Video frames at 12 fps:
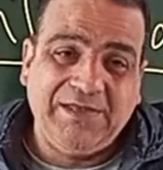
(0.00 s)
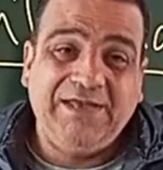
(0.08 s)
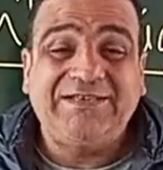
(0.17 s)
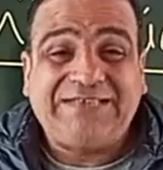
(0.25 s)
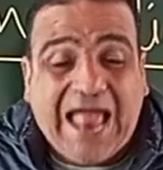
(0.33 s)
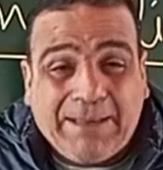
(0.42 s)

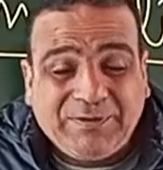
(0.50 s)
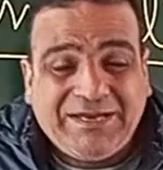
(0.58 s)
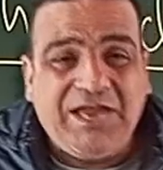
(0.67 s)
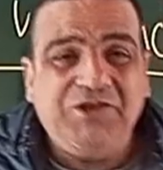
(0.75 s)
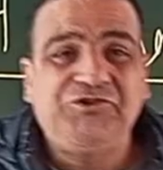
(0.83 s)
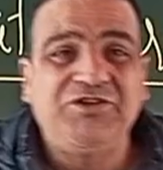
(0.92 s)
It has
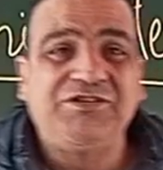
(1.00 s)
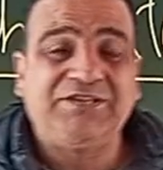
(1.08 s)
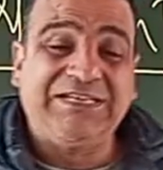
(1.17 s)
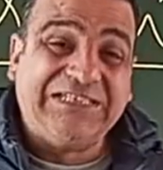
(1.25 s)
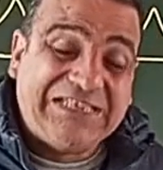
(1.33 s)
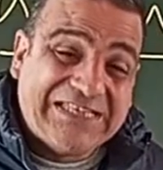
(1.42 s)
applications
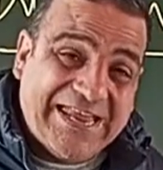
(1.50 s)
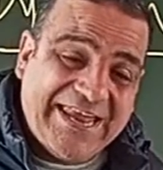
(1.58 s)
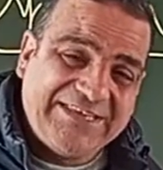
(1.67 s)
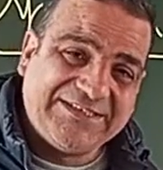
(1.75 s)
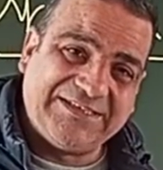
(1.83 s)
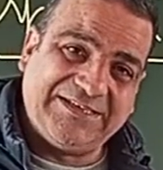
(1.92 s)
in
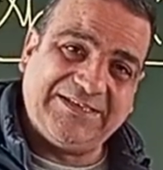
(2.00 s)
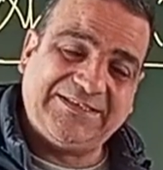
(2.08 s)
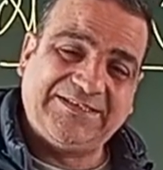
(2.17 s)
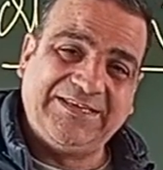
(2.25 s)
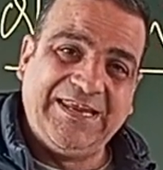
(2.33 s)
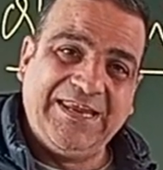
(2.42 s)

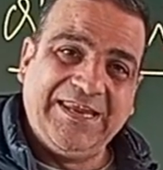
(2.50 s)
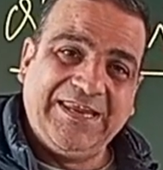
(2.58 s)
lasers.